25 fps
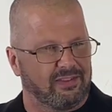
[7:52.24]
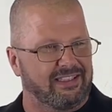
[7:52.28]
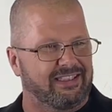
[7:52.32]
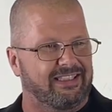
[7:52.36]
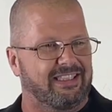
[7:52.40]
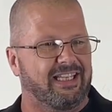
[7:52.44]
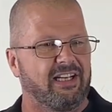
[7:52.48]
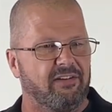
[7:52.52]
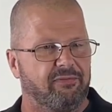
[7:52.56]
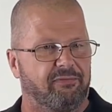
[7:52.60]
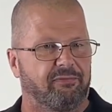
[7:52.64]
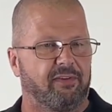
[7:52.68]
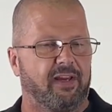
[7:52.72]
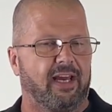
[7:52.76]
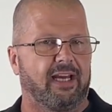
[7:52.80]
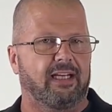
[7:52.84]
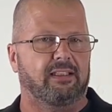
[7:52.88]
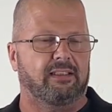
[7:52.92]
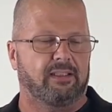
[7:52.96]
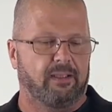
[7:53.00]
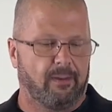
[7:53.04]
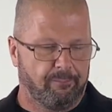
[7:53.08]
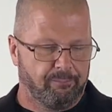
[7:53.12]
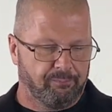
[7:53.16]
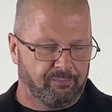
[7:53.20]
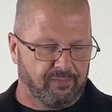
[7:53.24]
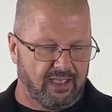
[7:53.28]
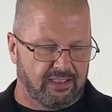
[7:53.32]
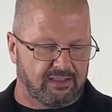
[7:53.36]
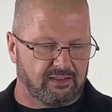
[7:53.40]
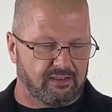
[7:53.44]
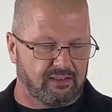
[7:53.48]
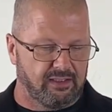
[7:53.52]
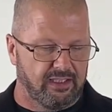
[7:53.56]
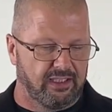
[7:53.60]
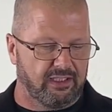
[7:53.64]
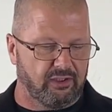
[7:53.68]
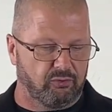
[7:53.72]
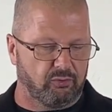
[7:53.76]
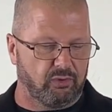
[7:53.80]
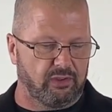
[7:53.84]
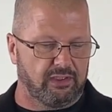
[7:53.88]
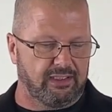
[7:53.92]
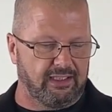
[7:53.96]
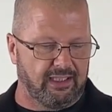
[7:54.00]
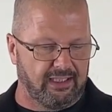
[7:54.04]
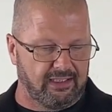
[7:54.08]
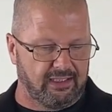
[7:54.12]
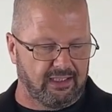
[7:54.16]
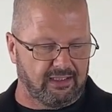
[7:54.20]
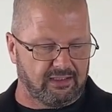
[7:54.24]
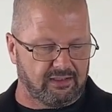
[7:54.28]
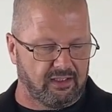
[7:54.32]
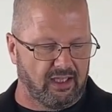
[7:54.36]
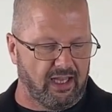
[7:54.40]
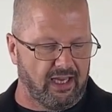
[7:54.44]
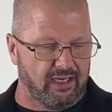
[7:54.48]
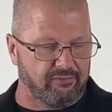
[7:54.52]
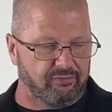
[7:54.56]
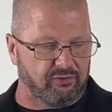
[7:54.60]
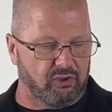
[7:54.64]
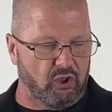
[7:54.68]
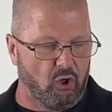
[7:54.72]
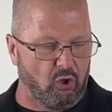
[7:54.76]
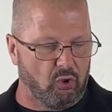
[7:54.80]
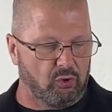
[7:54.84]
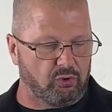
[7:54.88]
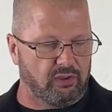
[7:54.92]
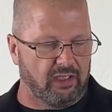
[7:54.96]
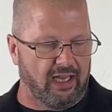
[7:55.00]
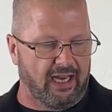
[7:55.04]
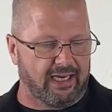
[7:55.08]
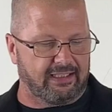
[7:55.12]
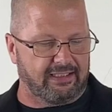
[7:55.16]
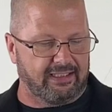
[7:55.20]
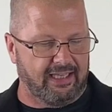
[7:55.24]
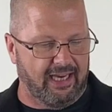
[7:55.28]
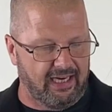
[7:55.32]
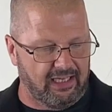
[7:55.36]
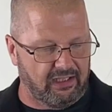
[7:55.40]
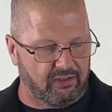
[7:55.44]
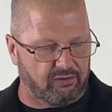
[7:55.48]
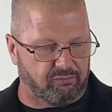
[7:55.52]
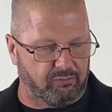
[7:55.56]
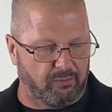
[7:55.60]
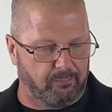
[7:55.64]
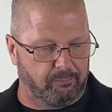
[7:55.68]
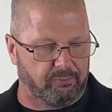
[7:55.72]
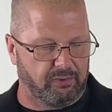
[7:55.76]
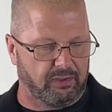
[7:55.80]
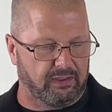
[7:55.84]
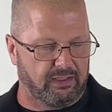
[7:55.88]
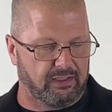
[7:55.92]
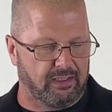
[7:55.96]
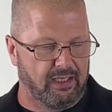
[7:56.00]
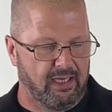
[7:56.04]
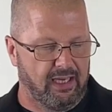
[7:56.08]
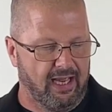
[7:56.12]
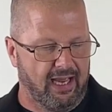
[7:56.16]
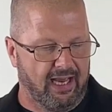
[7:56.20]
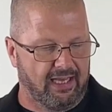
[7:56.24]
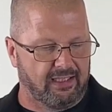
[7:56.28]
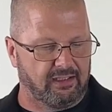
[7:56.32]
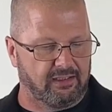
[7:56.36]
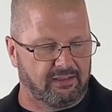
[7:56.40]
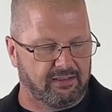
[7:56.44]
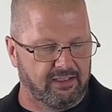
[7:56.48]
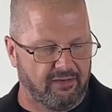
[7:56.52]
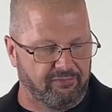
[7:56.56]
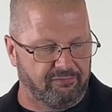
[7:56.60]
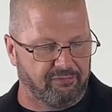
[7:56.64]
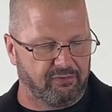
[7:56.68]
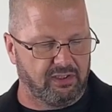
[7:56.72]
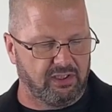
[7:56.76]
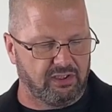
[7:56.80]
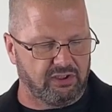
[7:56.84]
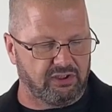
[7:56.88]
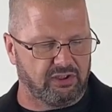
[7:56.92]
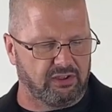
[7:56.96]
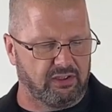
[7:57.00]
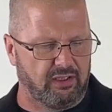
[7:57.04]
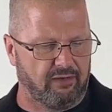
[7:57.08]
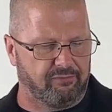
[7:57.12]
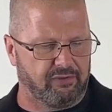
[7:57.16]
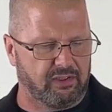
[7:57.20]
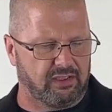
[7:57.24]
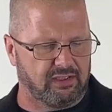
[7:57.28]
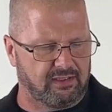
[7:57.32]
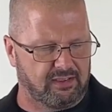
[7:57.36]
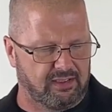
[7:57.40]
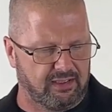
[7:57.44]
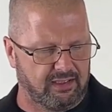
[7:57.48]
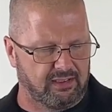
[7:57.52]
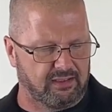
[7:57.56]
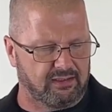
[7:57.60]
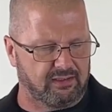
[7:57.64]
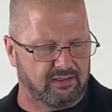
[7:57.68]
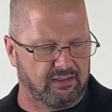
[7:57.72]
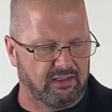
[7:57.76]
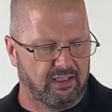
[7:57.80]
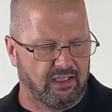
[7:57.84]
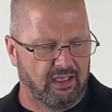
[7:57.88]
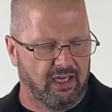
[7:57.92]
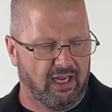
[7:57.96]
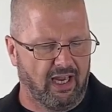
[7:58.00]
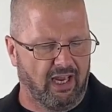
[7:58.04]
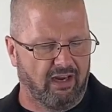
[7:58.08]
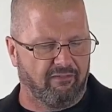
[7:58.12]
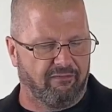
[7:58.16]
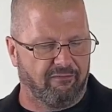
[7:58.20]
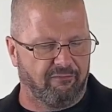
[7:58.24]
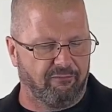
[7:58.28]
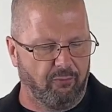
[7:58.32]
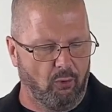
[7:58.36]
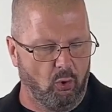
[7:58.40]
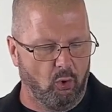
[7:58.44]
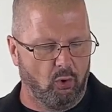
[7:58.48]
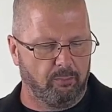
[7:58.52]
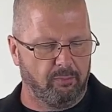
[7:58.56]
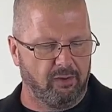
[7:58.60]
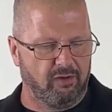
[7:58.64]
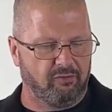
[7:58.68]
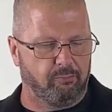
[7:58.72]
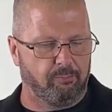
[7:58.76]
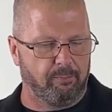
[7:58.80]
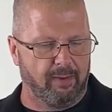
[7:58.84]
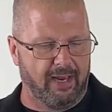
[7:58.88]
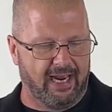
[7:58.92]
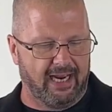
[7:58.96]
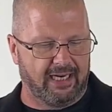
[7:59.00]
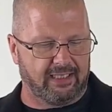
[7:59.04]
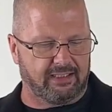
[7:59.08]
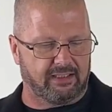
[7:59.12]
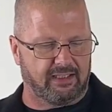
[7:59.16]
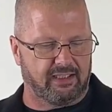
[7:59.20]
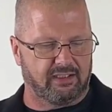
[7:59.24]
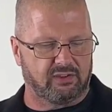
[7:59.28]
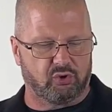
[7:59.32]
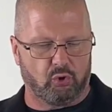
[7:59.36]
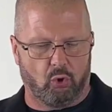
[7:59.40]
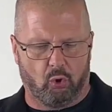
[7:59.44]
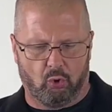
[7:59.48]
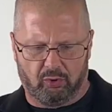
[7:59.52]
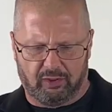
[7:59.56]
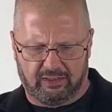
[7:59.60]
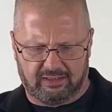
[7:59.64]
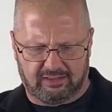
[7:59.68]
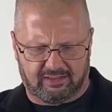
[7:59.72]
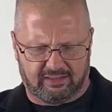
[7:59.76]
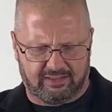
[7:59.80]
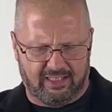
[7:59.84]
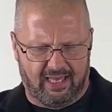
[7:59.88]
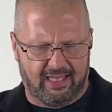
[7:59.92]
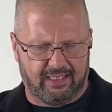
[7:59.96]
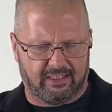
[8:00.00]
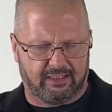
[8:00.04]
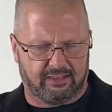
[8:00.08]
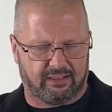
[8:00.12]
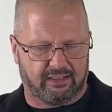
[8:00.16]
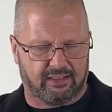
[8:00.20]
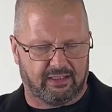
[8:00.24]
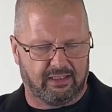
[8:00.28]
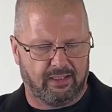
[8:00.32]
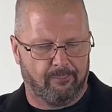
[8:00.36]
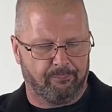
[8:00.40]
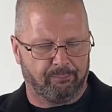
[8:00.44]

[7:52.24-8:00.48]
defect that's literally in his life called lycanthropy. And the definition of it is this: a form of madness or insanity